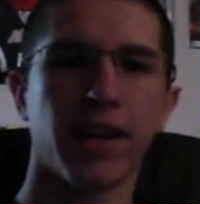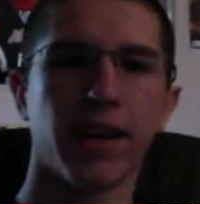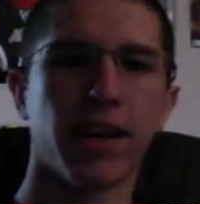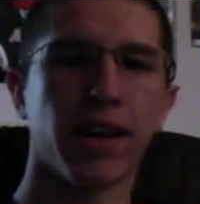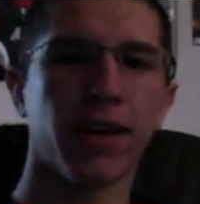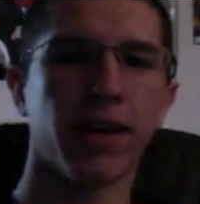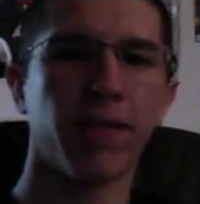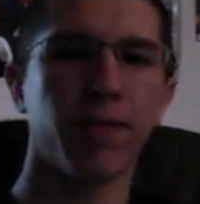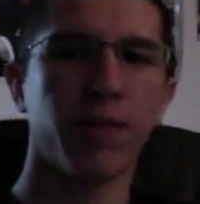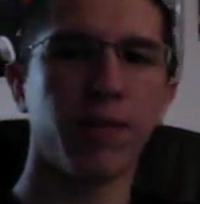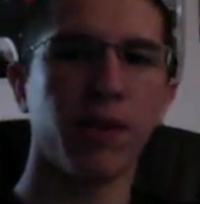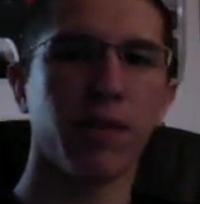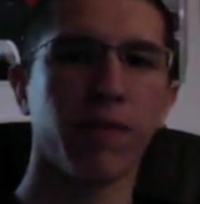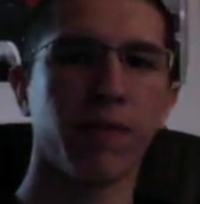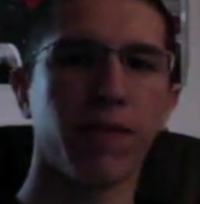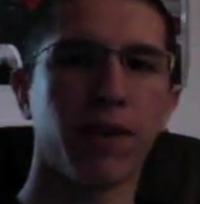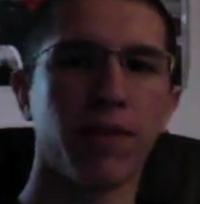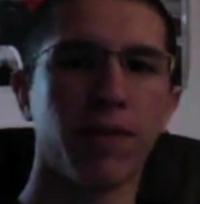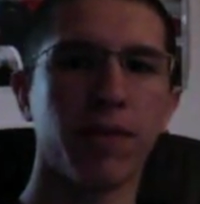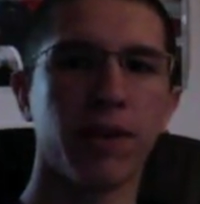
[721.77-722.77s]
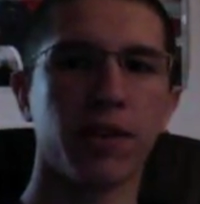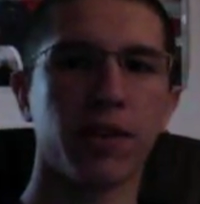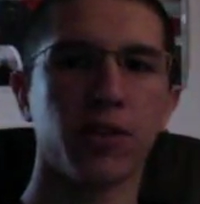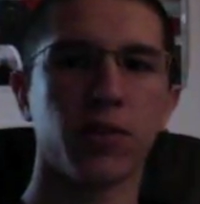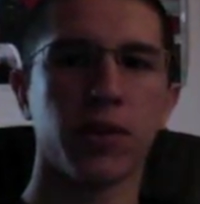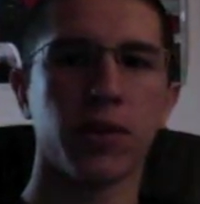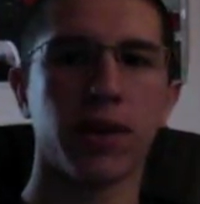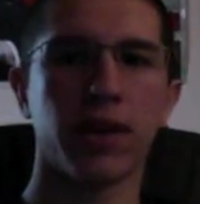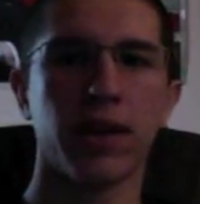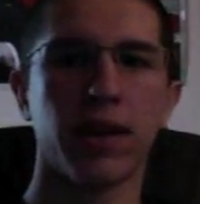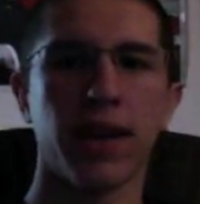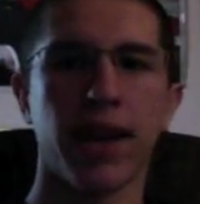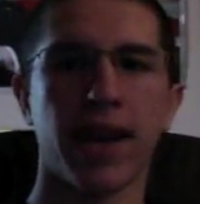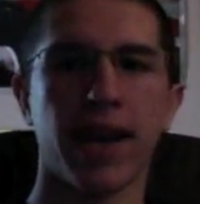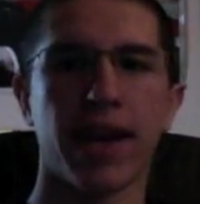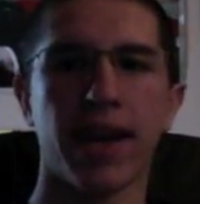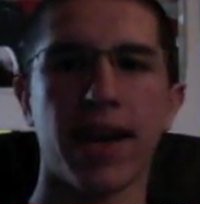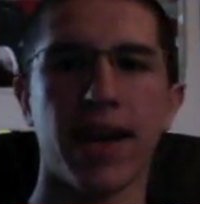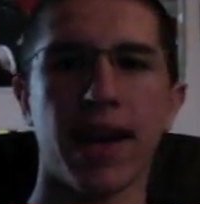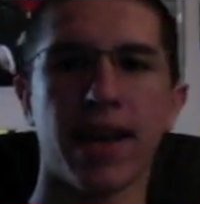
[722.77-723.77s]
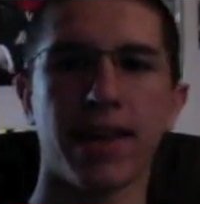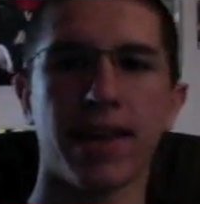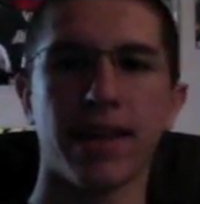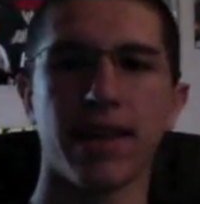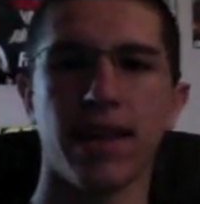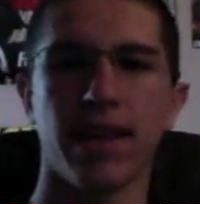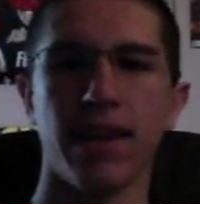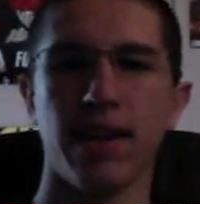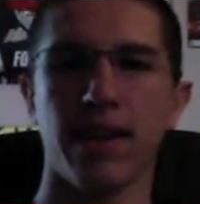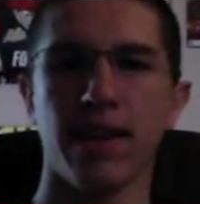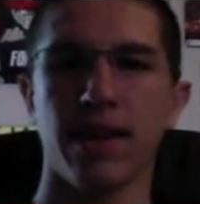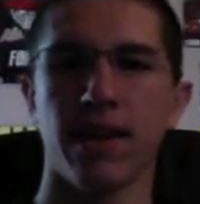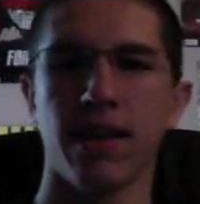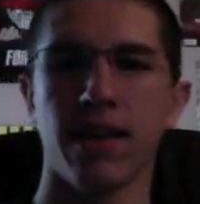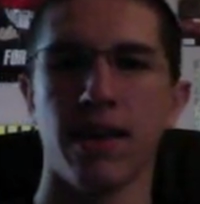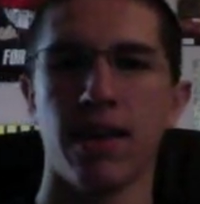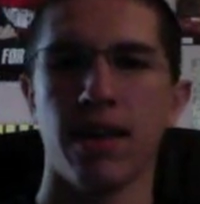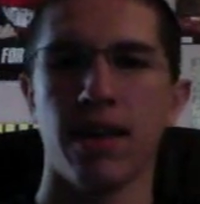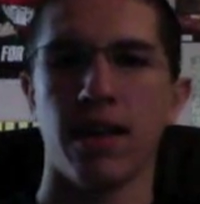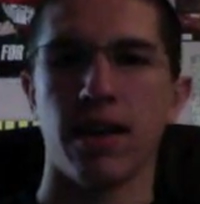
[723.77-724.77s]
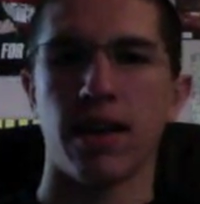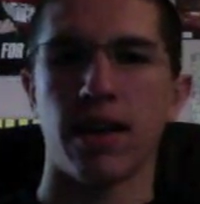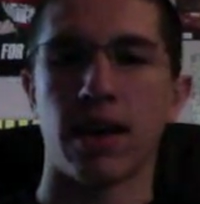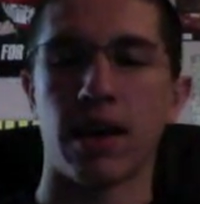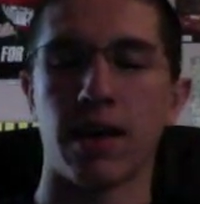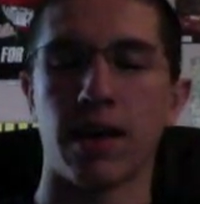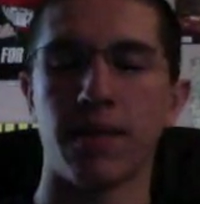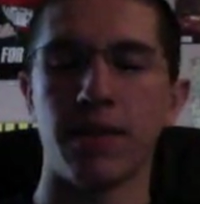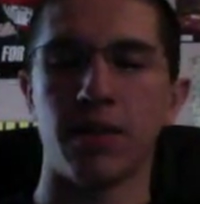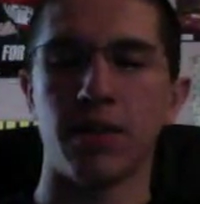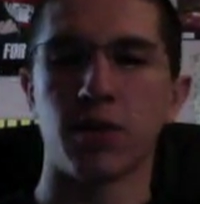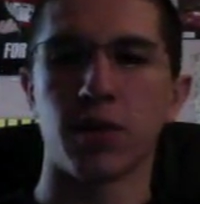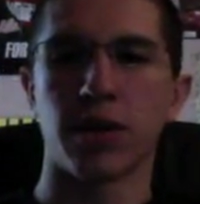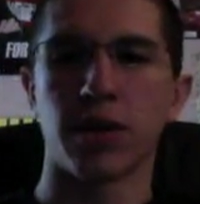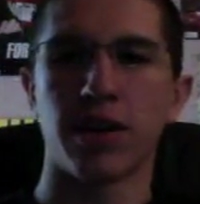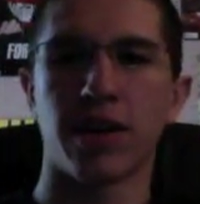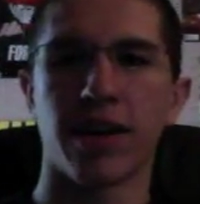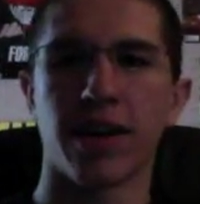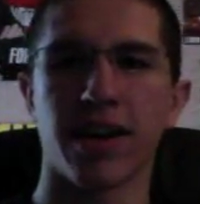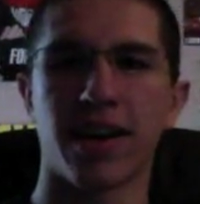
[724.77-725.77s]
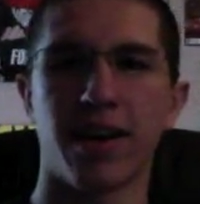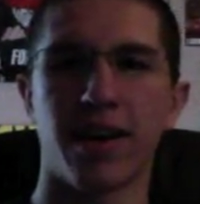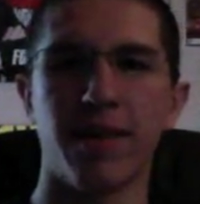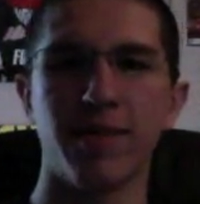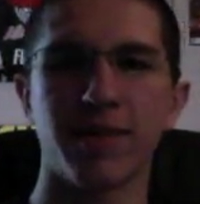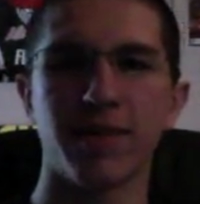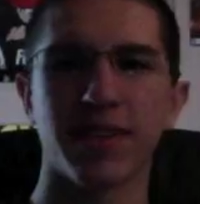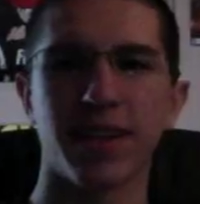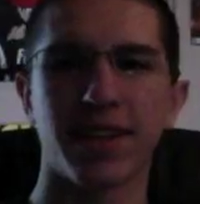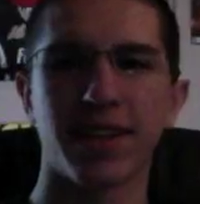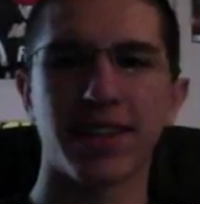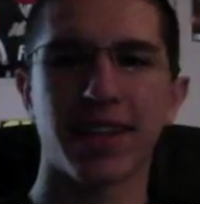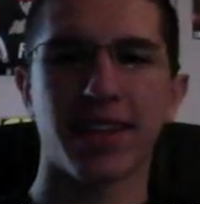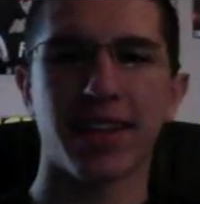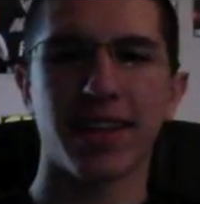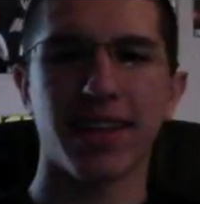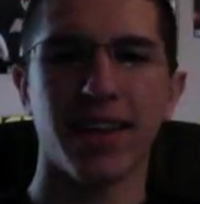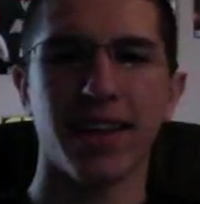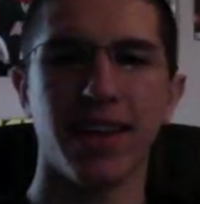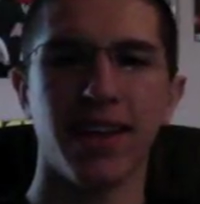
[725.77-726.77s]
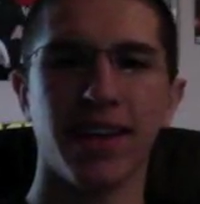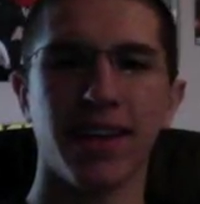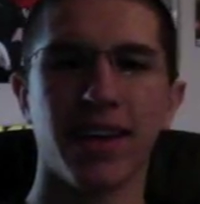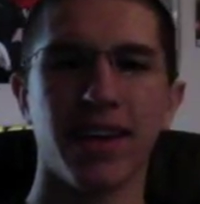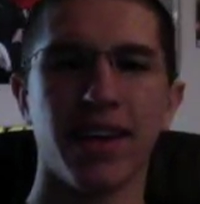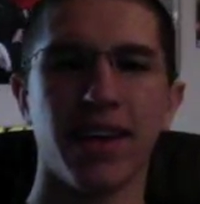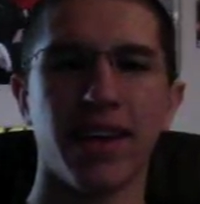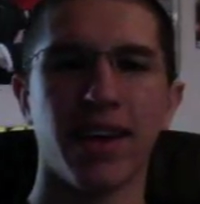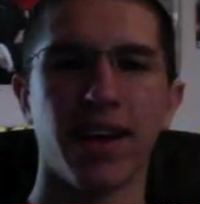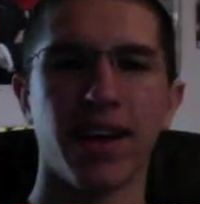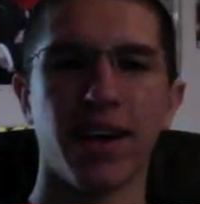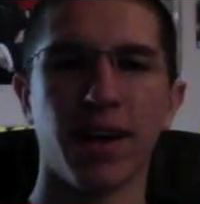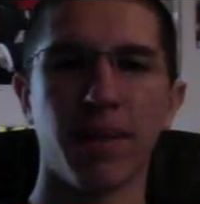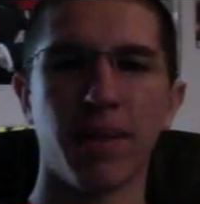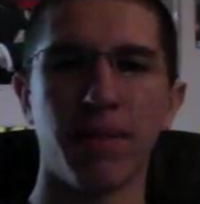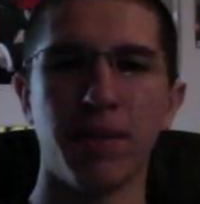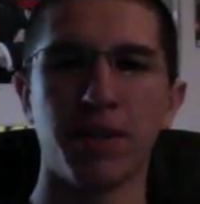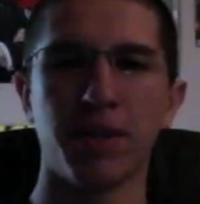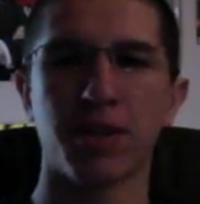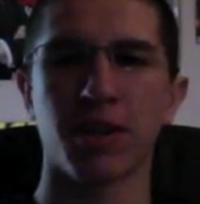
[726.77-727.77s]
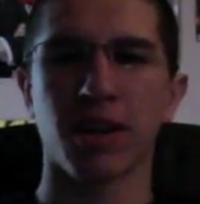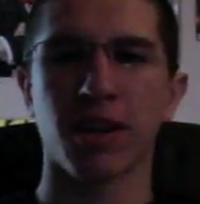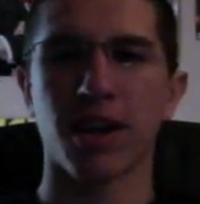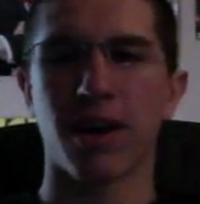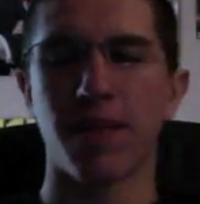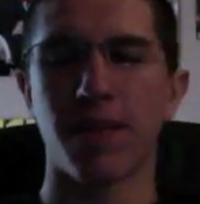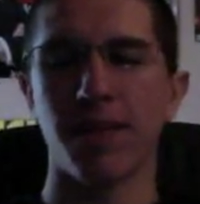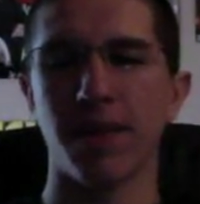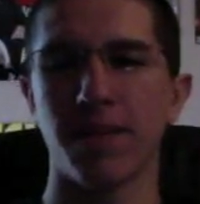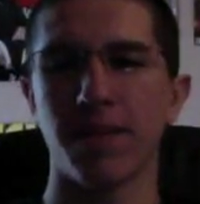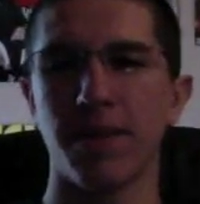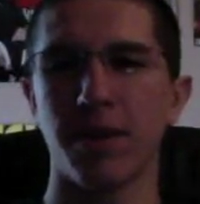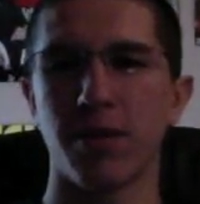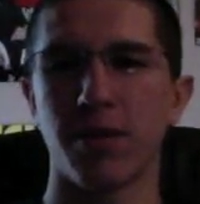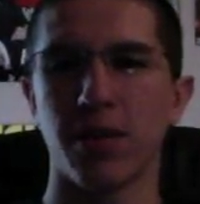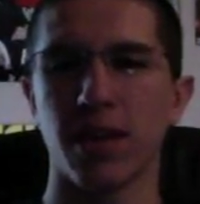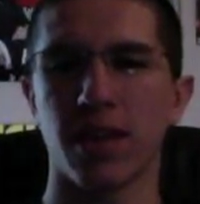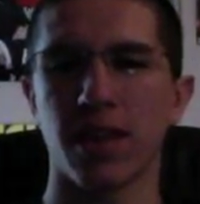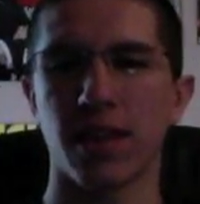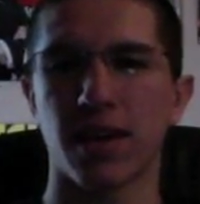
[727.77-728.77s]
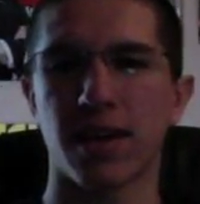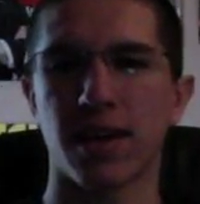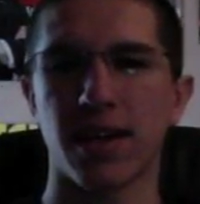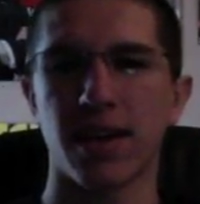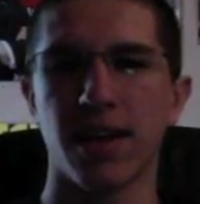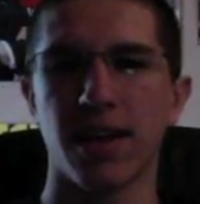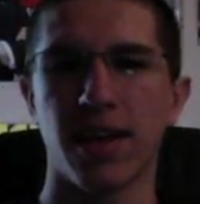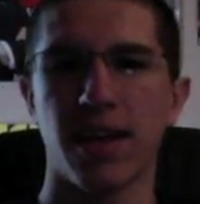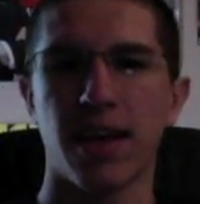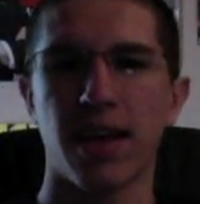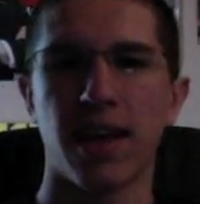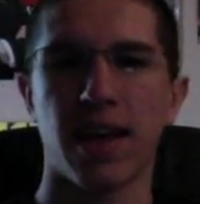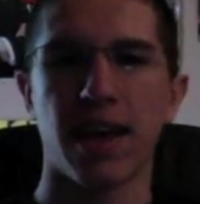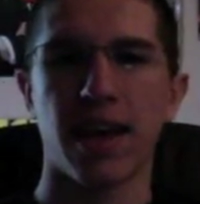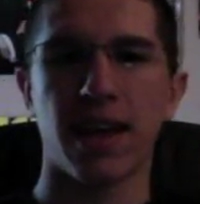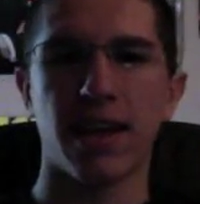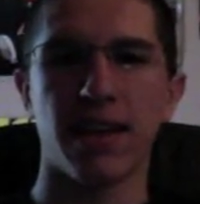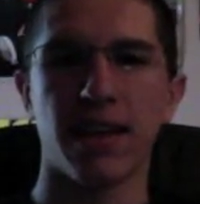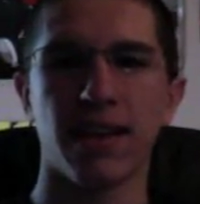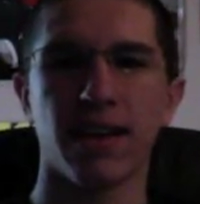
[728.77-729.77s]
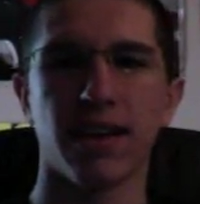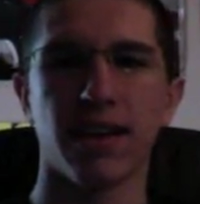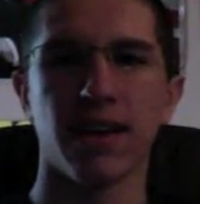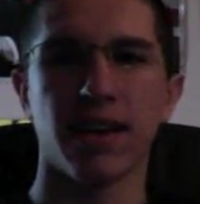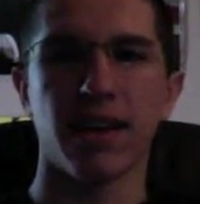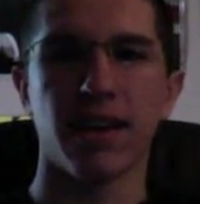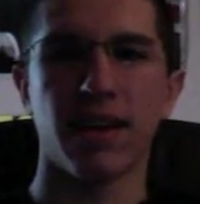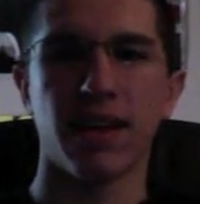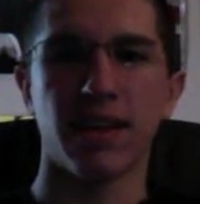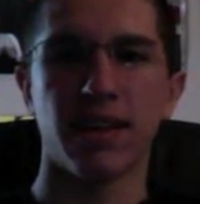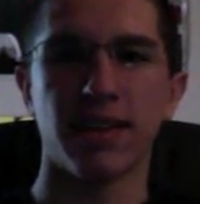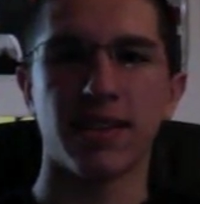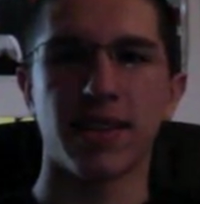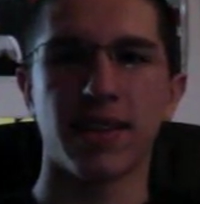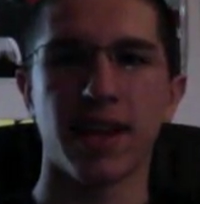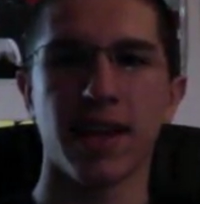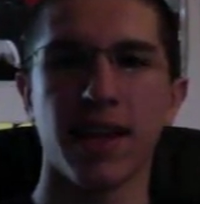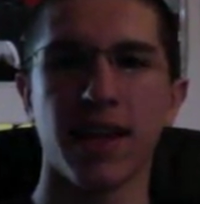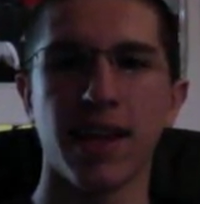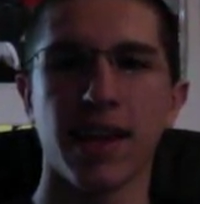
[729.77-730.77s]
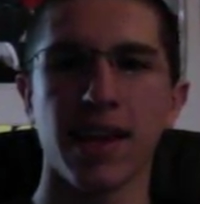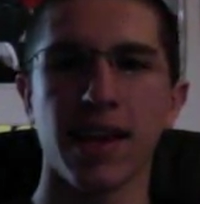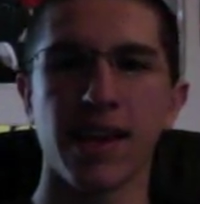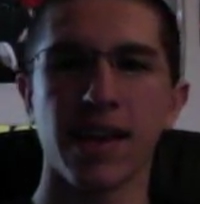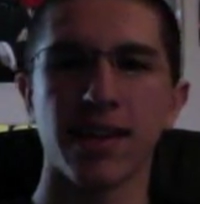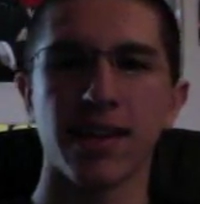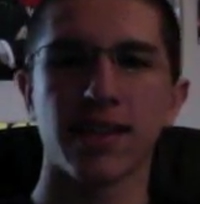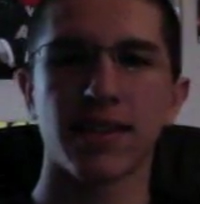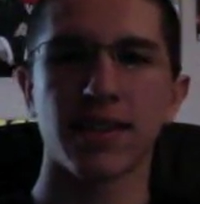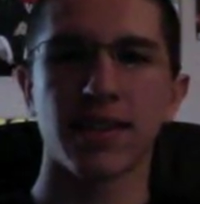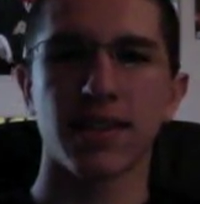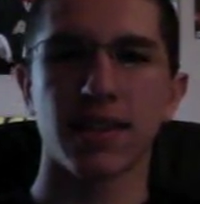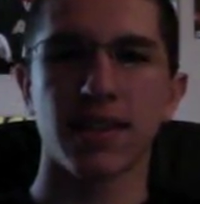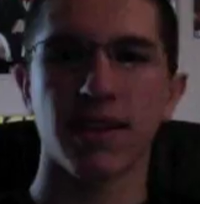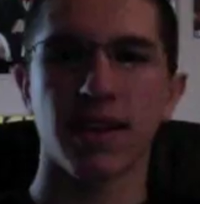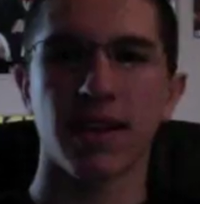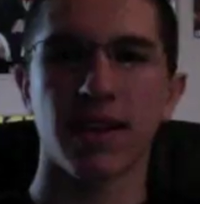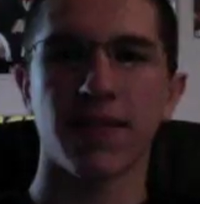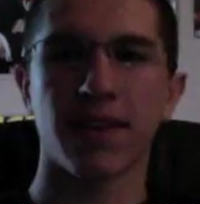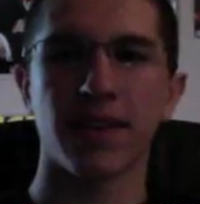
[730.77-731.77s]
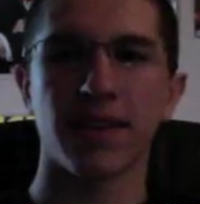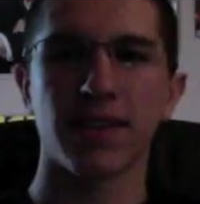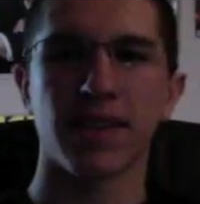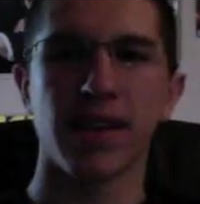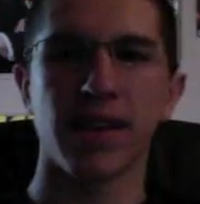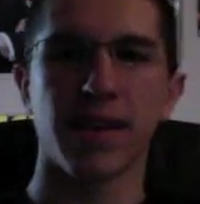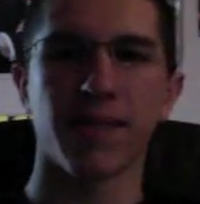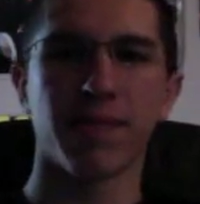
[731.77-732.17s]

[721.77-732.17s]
You can follow me on Twitter at AlanGeek. Twitter.com/AlanGeek. Be sure to comment, let me know what you thought, and stay geeky, guys. Have a nice day.